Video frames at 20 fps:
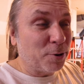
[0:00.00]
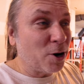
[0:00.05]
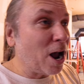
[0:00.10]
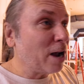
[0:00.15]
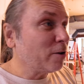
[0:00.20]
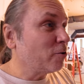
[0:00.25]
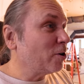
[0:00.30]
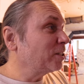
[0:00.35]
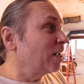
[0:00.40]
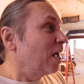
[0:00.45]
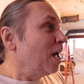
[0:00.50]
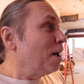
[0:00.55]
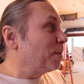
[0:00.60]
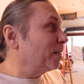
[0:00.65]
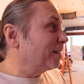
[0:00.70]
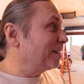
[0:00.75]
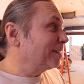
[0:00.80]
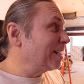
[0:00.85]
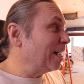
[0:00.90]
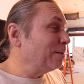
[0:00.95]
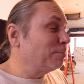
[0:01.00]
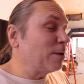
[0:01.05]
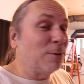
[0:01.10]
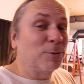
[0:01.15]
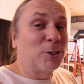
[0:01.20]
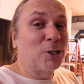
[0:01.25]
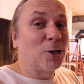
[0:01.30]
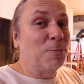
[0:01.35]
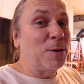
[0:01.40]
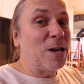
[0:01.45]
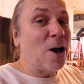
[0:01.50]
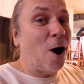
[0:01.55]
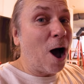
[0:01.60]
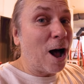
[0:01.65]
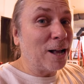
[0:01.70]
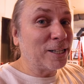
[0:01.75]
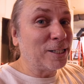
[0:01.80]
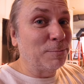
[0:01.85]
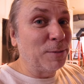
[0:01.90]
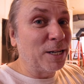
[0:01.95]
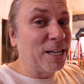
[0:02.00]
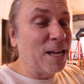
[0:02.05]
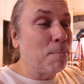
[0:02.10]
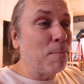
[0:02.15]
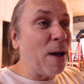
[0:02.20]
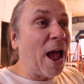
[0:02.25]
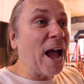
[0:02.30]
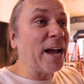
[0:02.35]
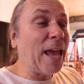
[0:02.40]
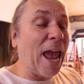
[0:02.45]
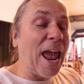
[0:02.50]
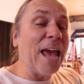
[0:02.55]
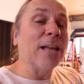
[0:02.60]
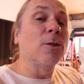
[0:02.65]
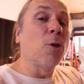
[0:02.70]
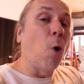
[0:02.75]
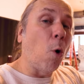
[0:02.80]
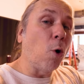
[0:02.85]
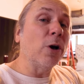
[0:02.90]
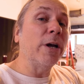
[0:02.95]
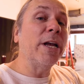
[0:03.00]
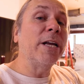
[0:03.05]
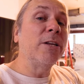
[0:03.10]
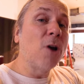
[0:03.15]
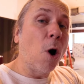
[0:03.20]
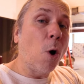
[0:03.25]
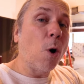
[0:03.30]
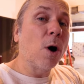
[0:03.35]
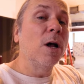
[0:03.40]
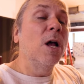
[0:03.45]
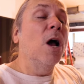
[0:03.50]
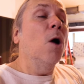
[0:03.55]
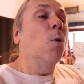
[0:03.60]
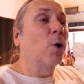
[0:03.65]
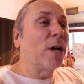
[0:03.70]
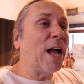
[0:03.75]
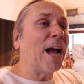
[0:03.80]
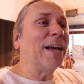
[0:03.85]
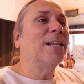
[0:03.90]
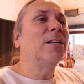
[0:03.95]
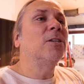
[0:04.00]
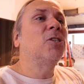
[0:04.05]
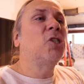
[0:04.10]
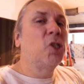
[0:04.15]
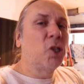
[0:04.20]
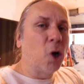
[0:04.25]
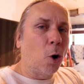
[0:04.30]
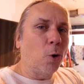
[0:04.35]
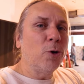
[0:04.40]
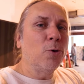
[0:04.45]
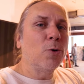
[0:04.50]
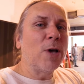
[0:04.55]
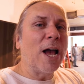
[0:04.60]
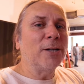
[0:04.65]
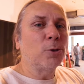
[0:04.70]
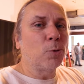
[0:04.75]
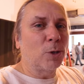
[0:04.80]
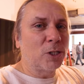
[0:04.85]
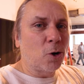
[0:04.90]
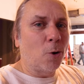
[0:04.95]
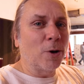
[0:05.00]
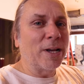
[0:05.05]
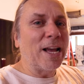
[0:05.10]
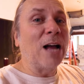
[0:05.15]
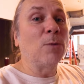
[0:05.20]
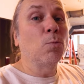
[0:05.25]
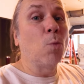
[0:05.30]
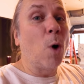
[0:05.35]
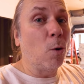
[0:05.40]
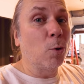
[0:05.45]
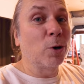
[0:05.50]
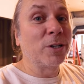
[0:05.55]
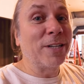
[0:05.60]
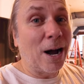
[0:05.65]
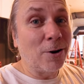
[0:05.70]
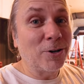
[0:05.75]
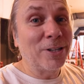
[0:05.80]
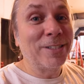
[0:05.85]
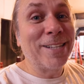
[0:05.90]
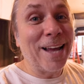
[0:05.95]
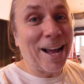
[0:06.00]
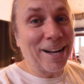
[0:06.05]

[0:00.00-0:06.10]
of progress, but at the same time it's gonna be awesome to get back, and Lori and Noah will kind of show you guys what's going on while we're down in